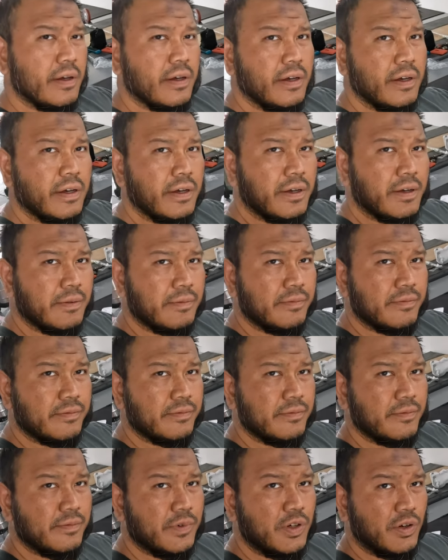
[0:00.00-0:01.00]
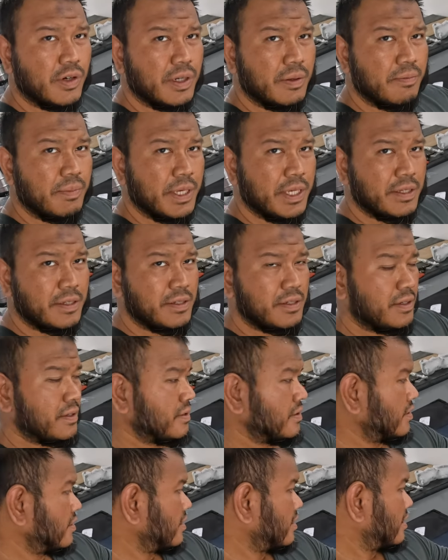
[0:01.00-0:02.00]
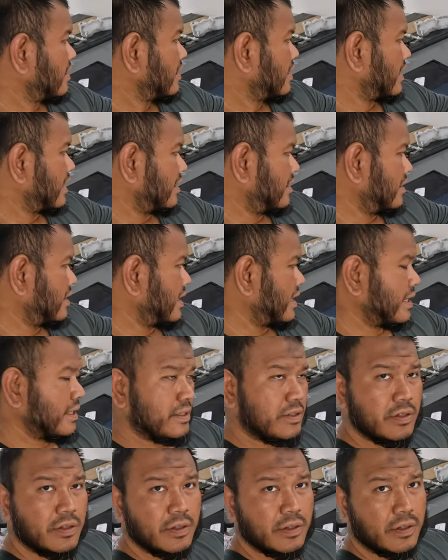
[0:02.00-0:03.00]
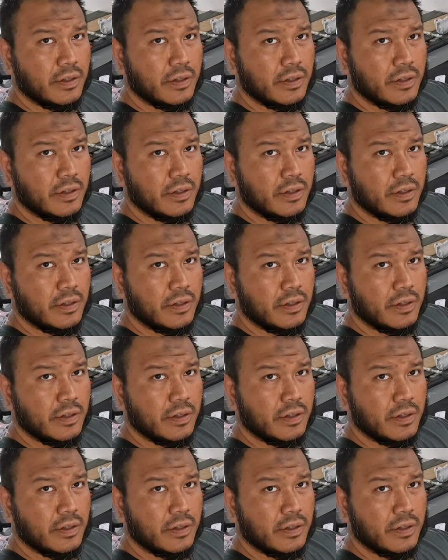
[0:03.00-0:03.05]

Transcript: um, corner piece at the edge